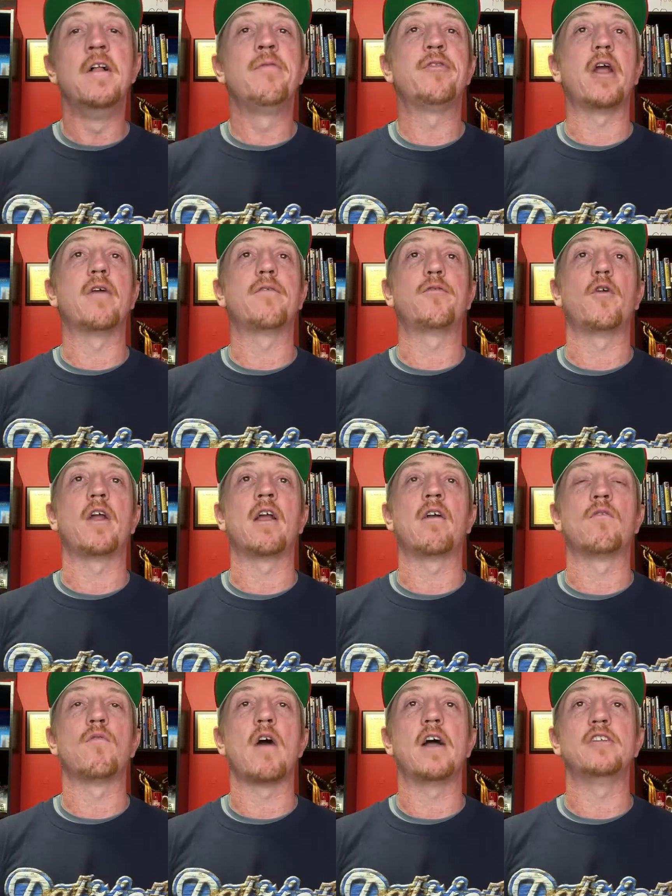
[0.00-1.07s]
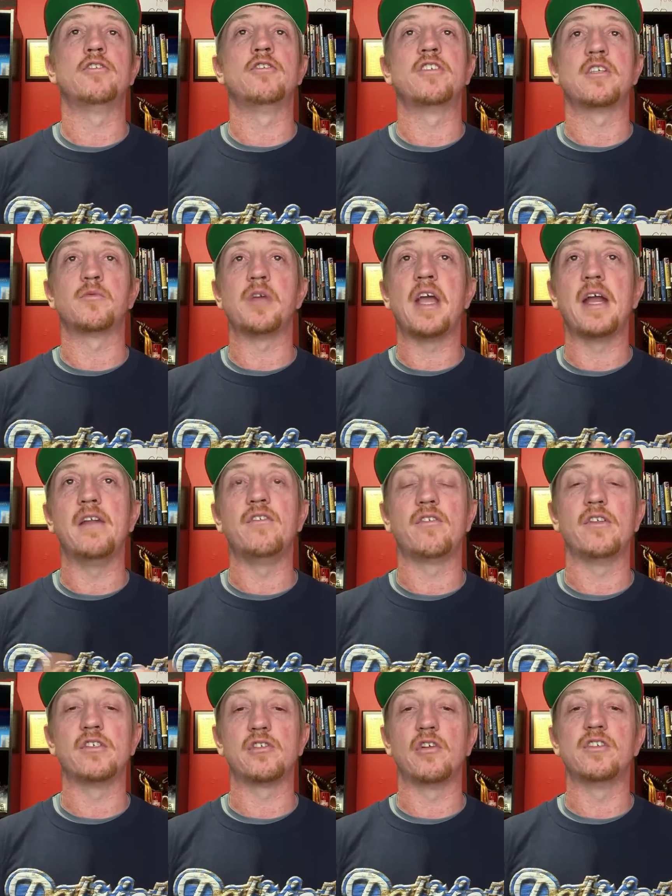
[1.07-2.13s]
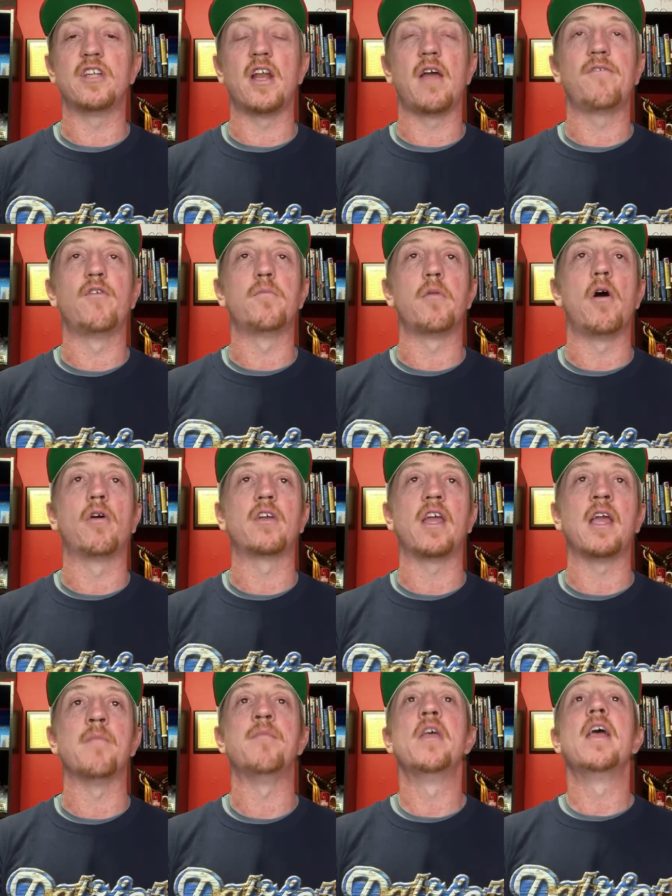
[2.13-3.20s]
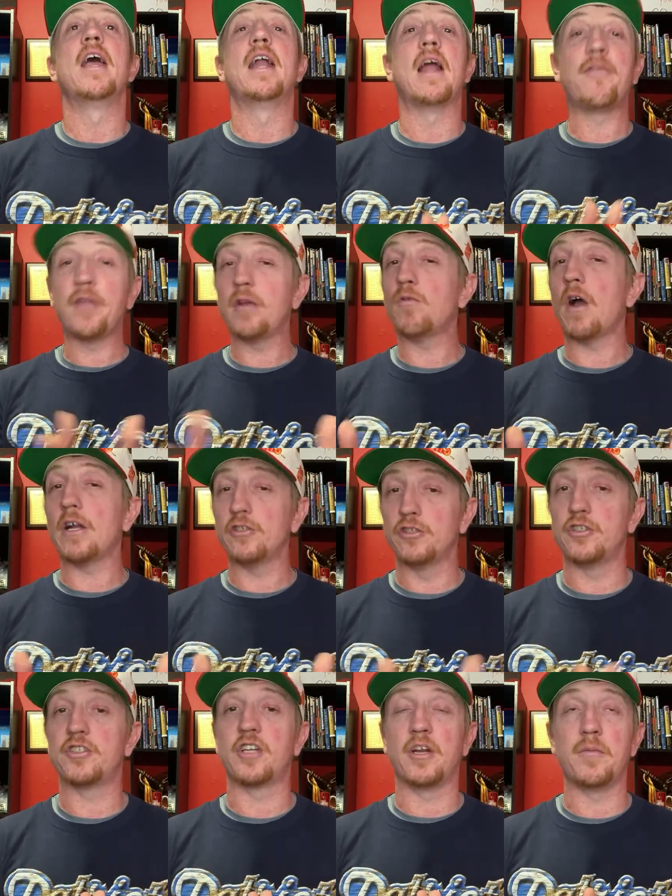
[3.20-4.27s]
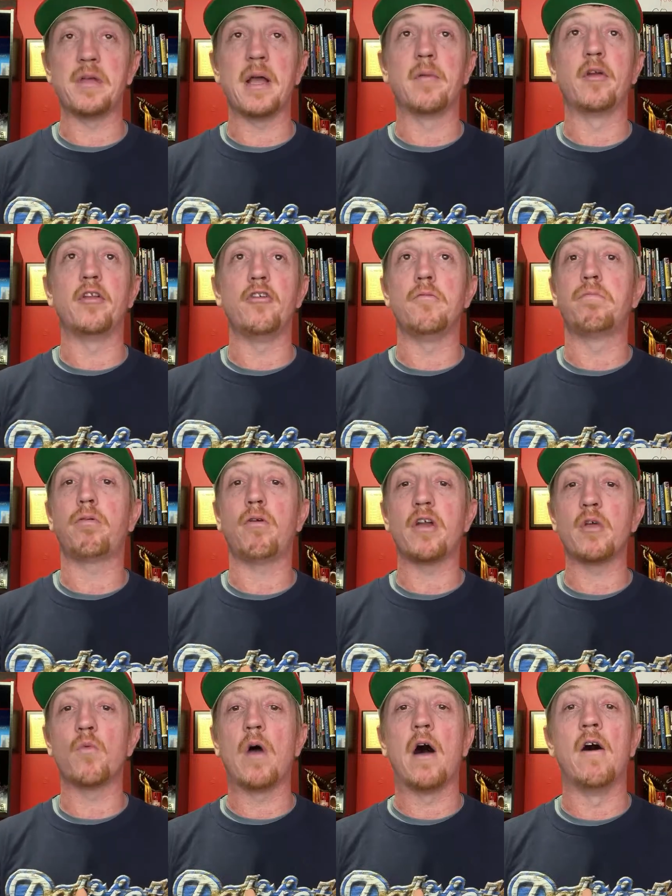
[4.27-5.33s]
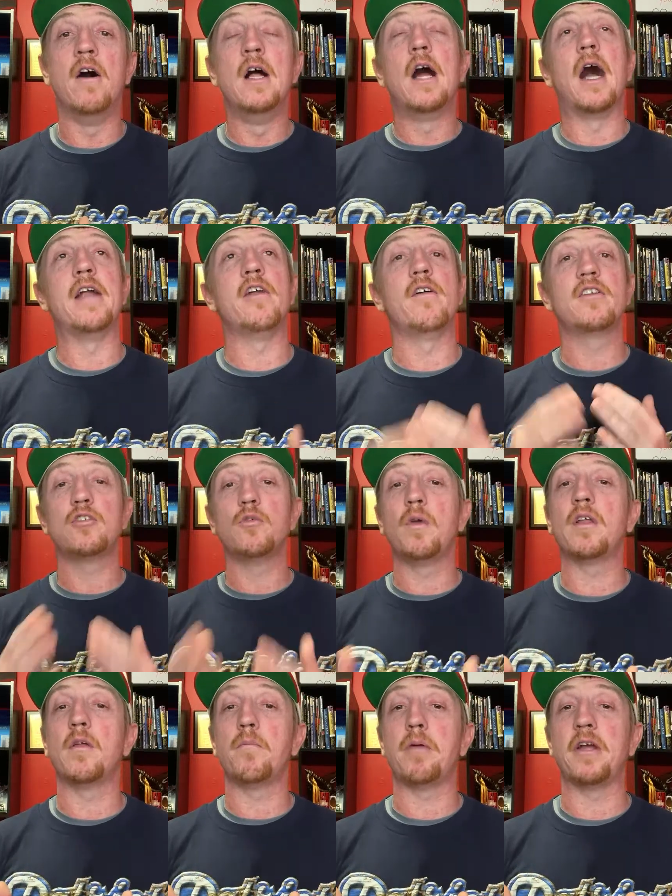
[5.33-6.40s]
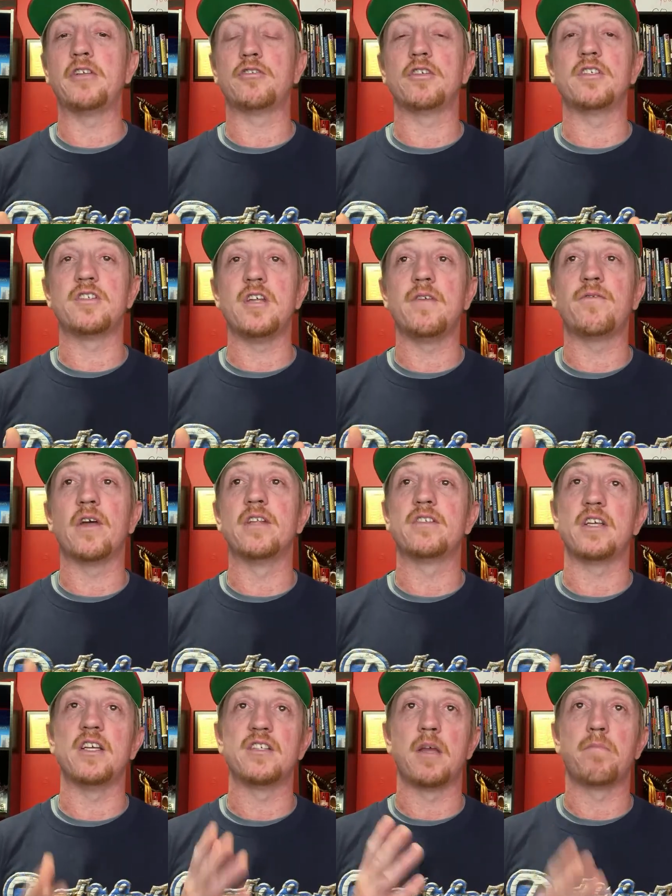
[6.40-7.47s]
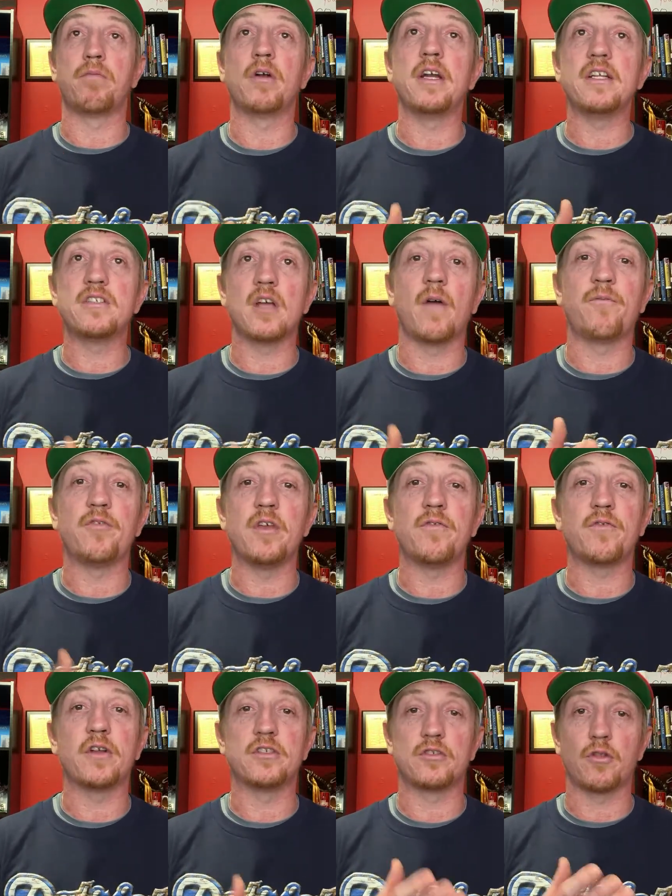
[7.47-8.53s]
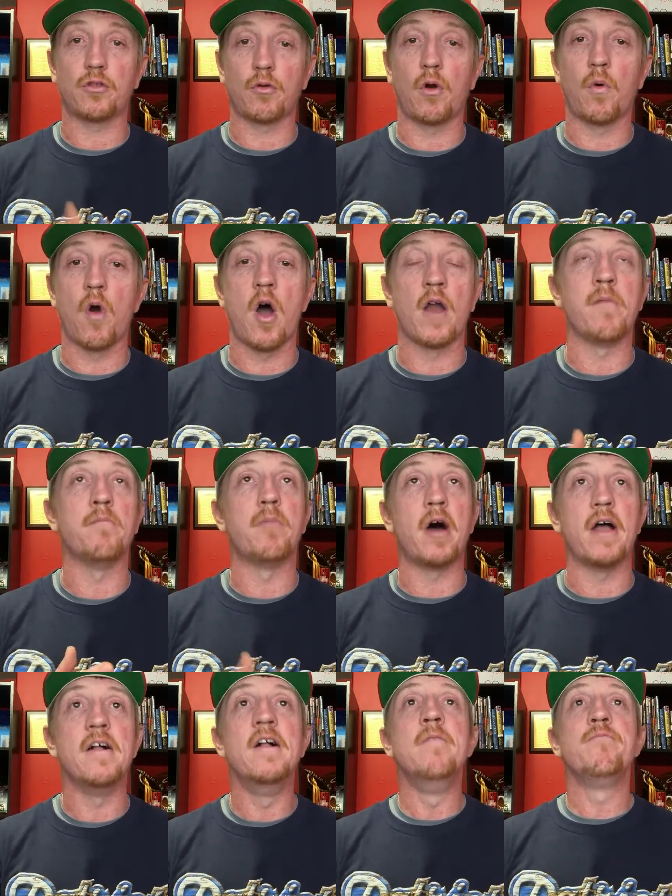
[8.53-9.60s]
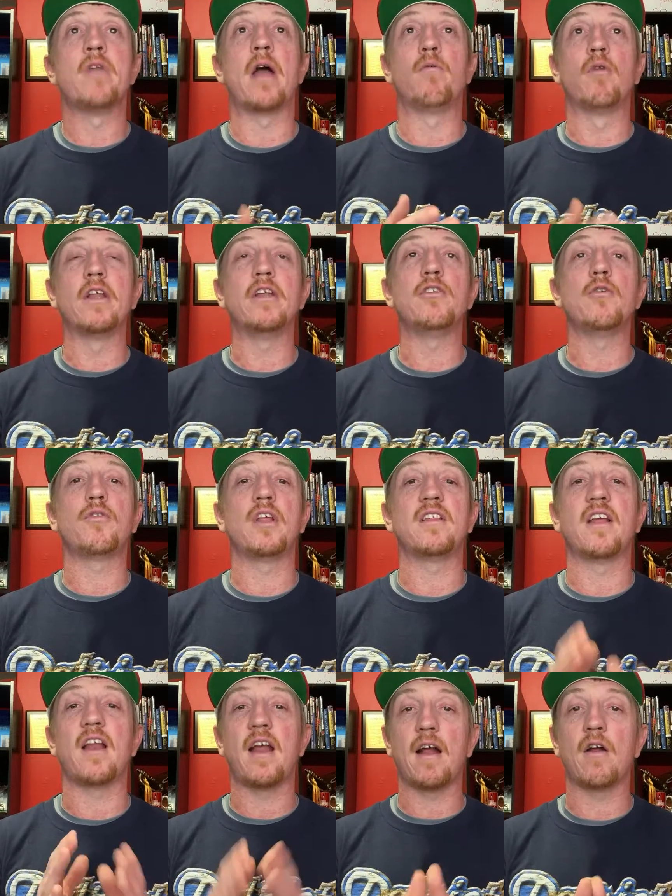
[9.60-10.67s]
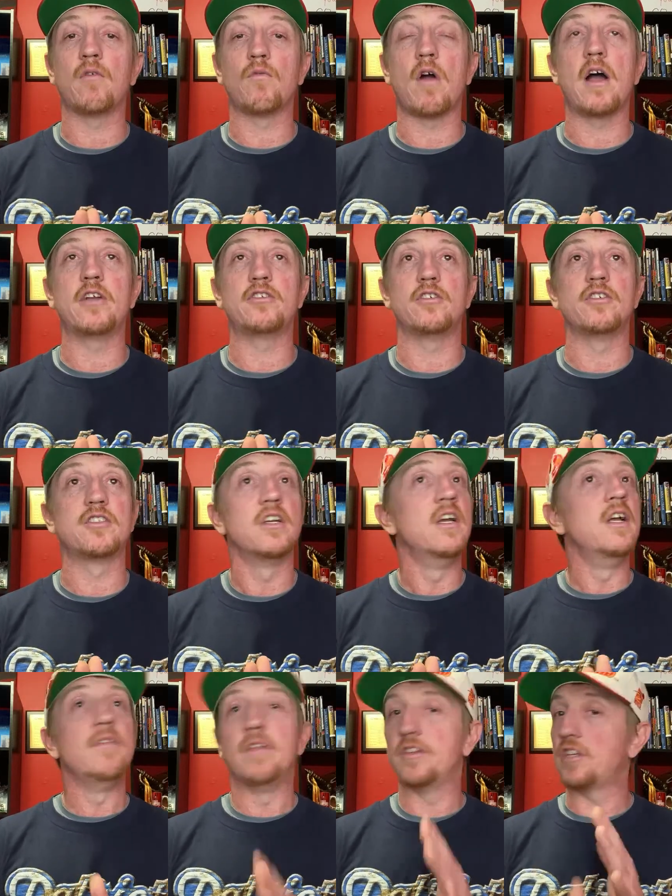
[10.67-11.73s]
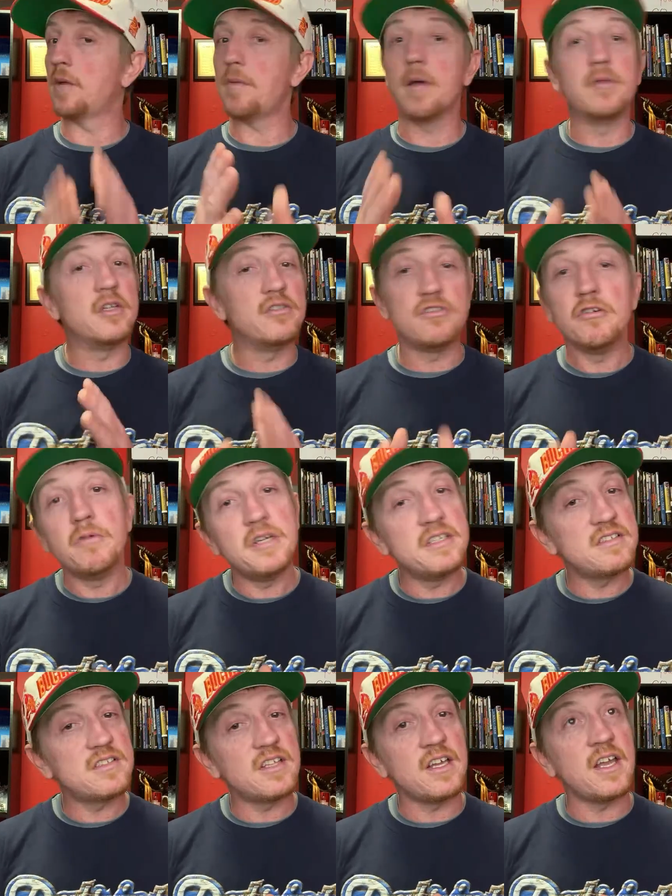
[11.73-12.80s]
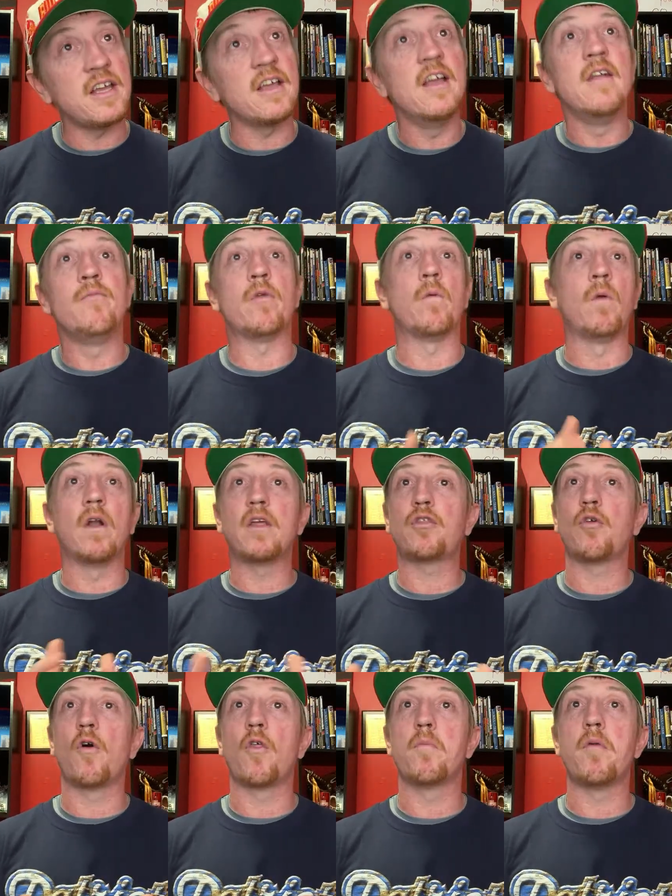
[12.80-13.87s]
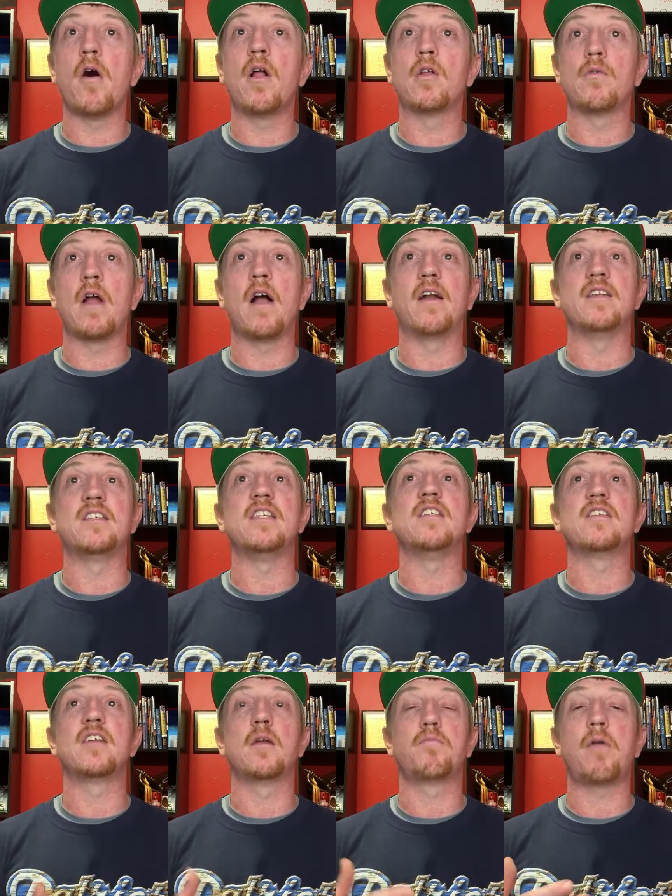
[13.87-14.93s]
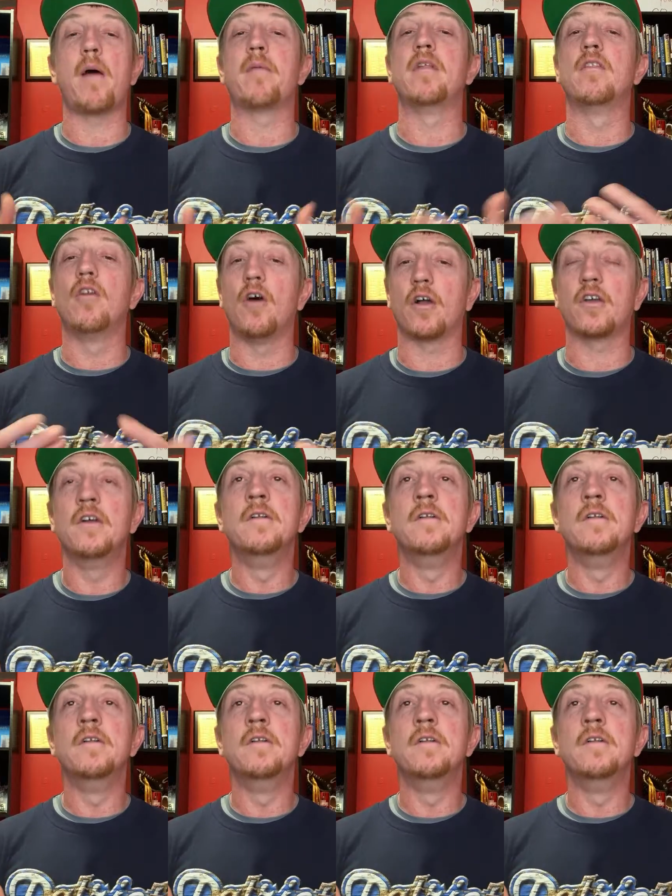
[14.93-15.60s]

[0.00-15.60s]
there for Aaron Rodgers as we head into this Thursday Night Football game. And I think Rodgers is going to be able to do pretty well. I know this New England Patriots defense is a pretty tough defense to throw on, but I really do think that Aaron Rodgers is going to be able to do his thing and really throw the ball around, as he's going to probably look